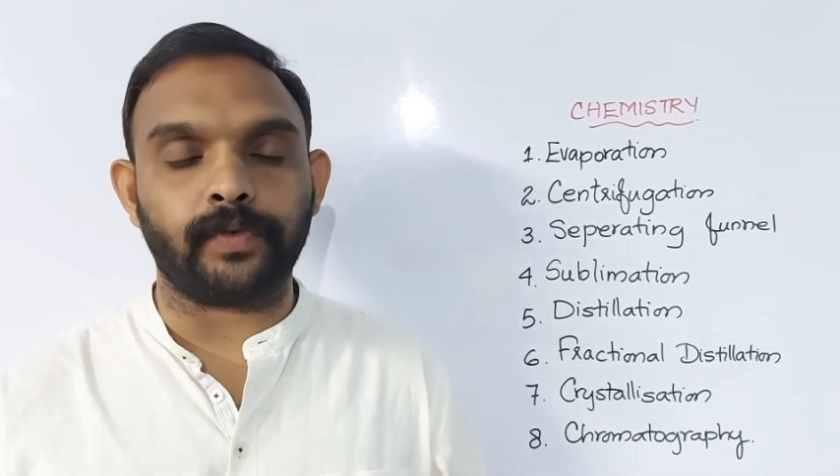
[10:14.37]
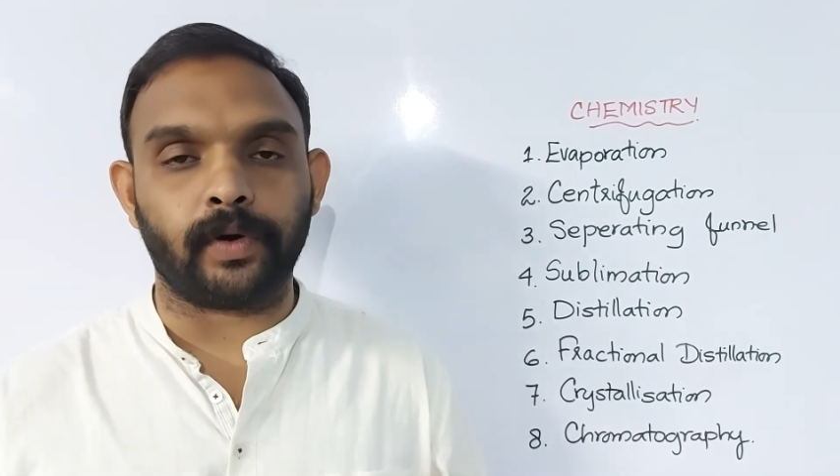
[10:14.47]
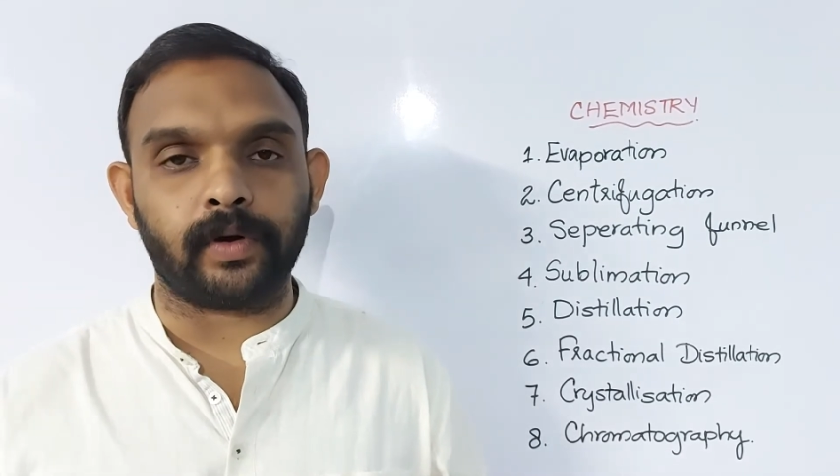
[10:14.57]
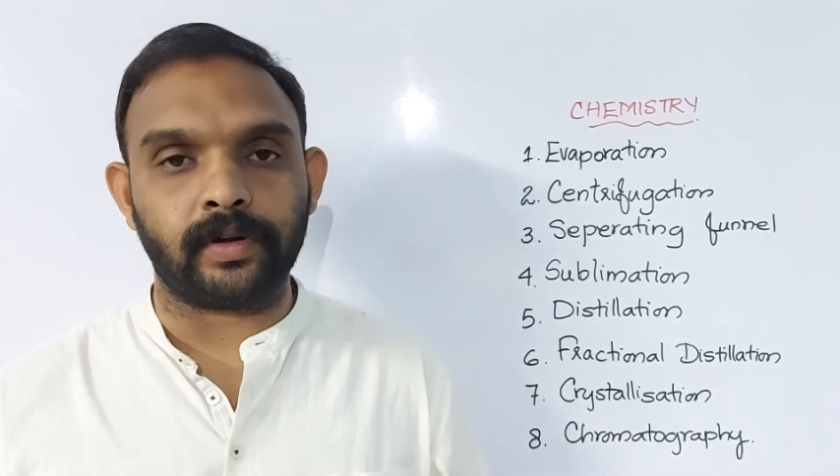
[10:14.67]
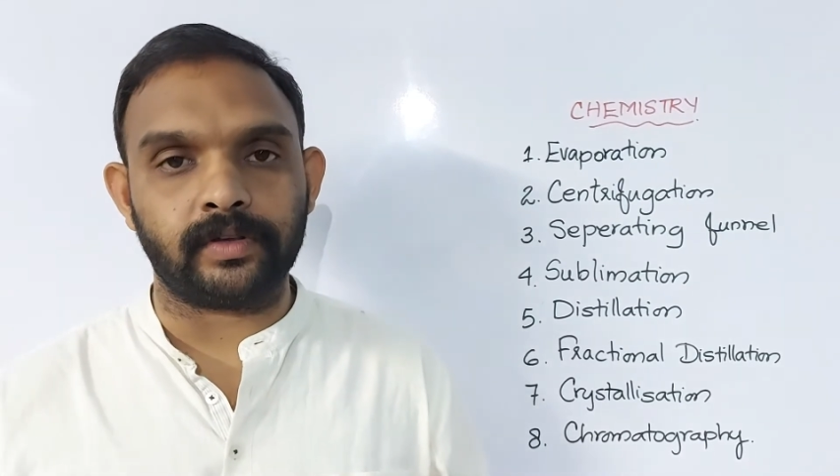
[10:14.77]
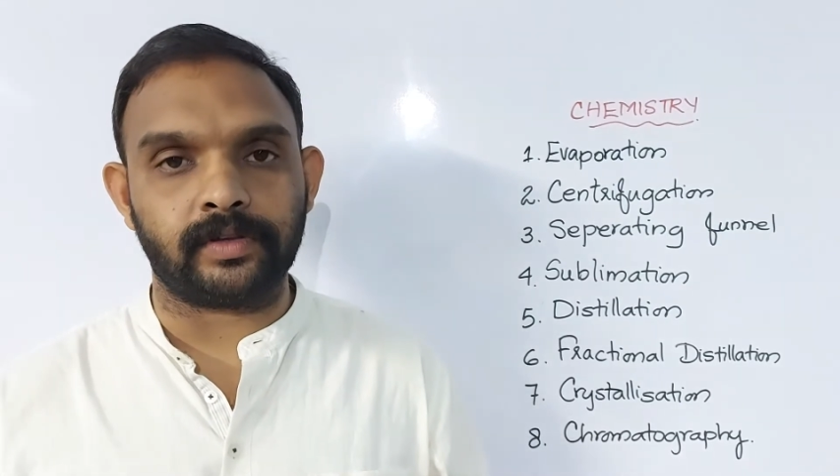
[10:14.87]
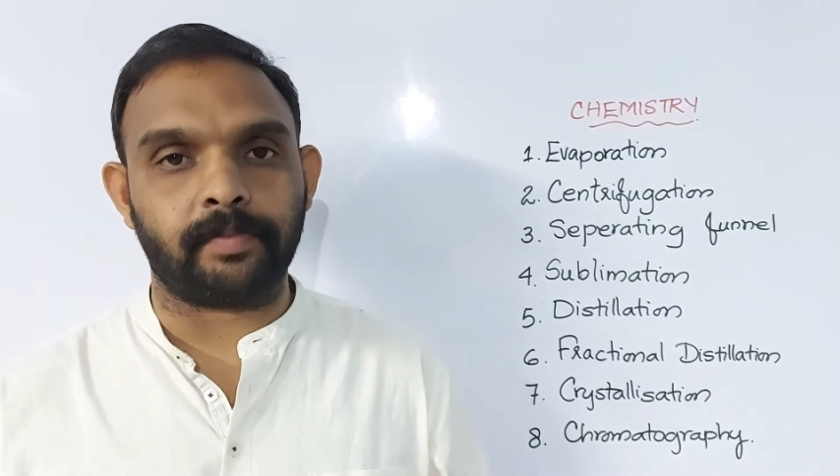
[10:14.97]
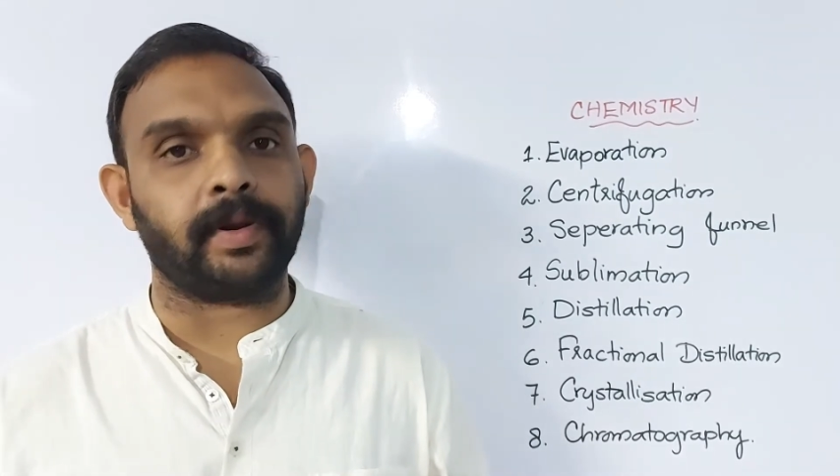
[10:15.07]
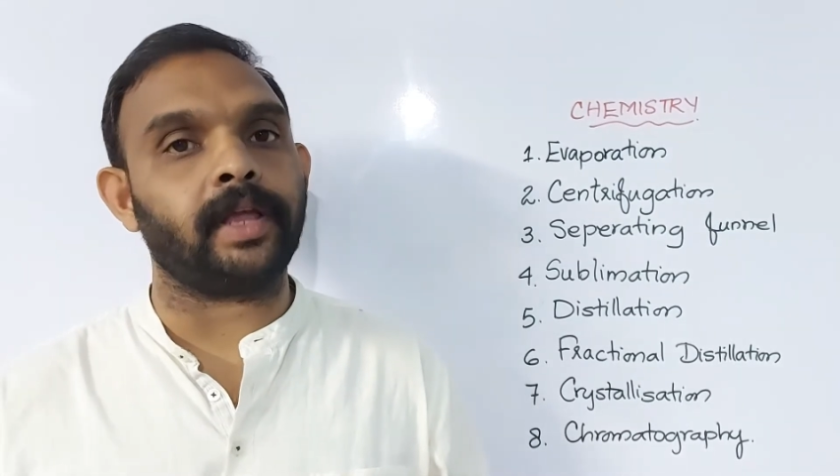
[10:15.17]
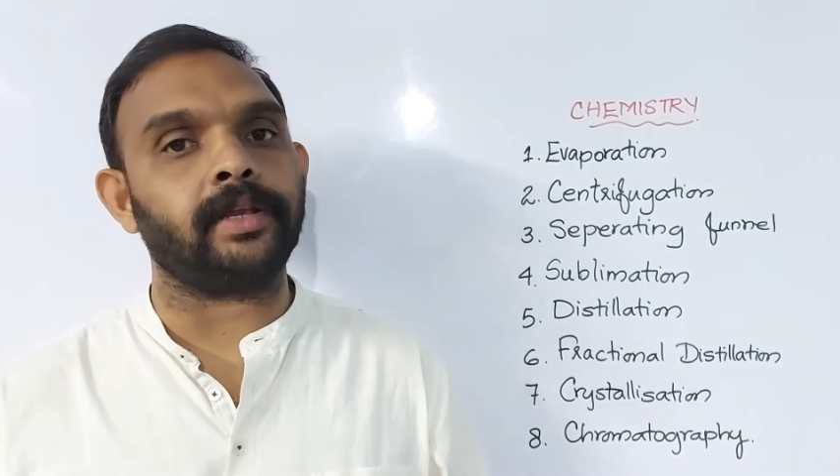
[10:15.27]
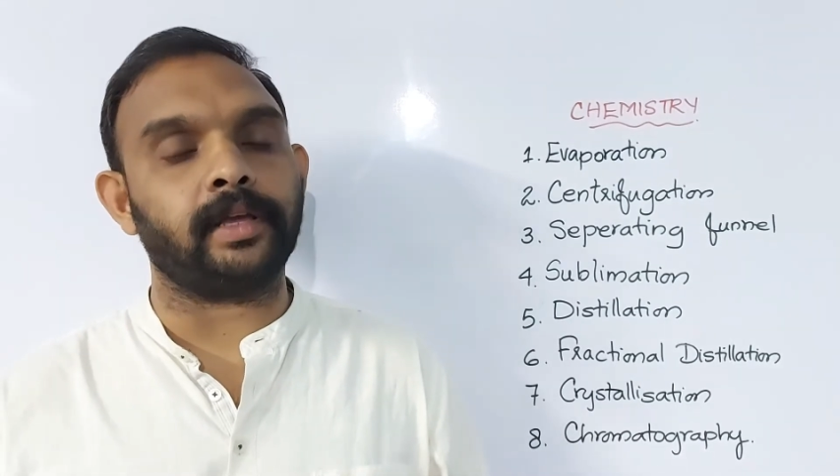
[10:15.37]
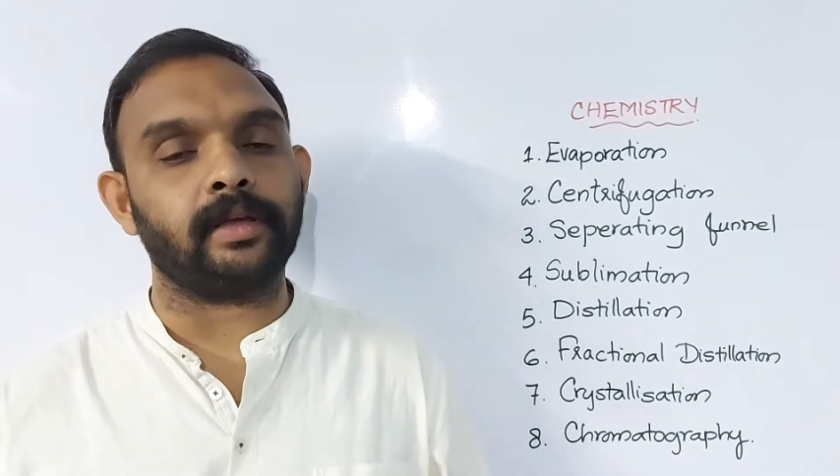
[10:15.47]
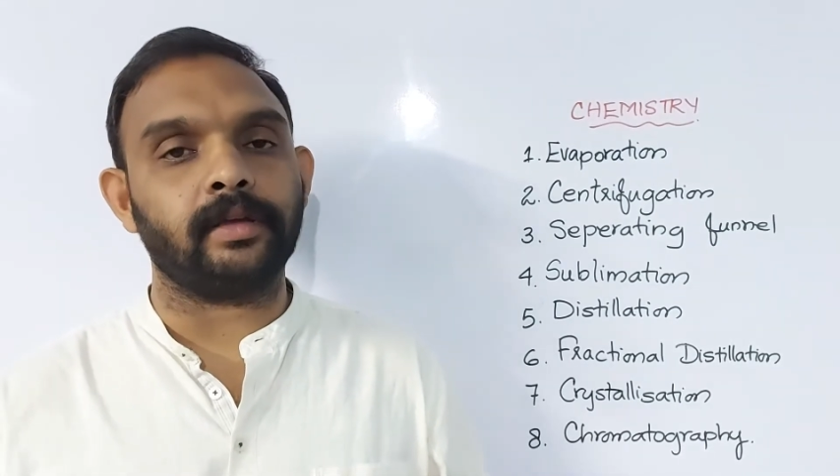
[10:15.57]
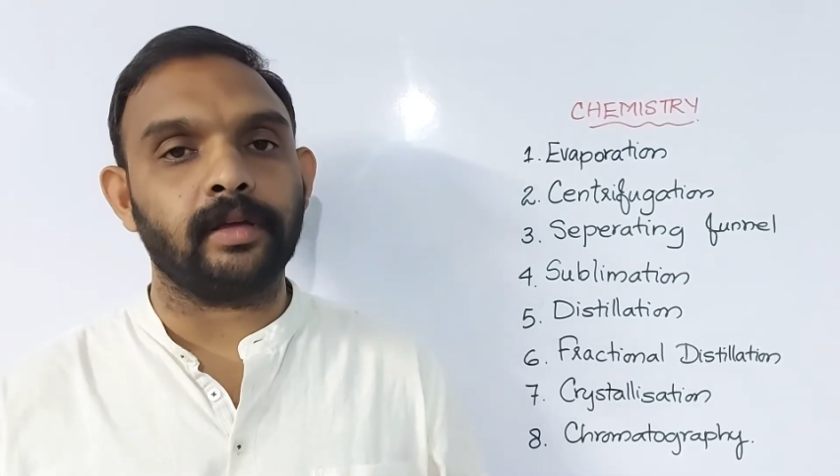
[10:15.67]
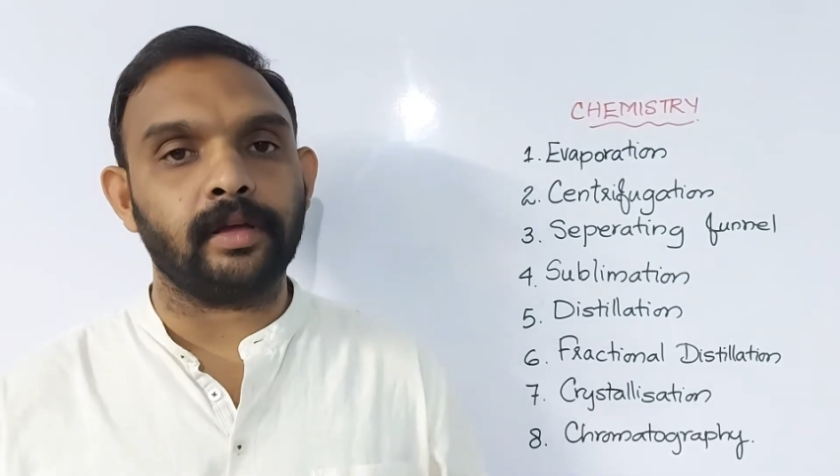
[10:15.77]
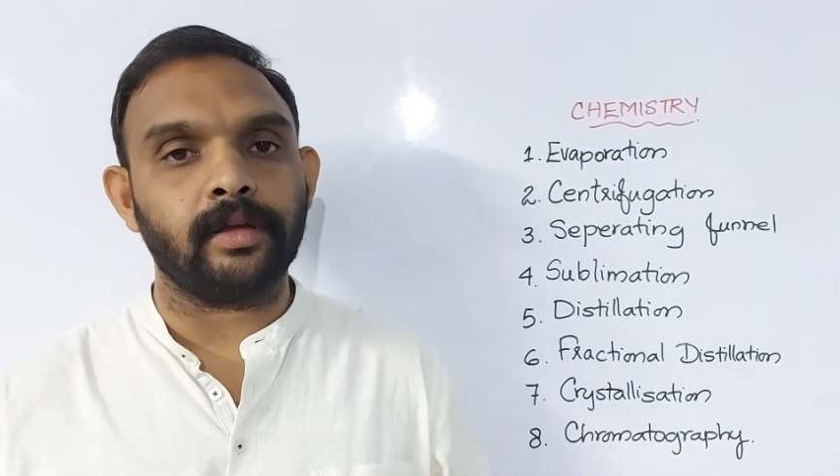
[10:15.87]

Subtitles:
for separating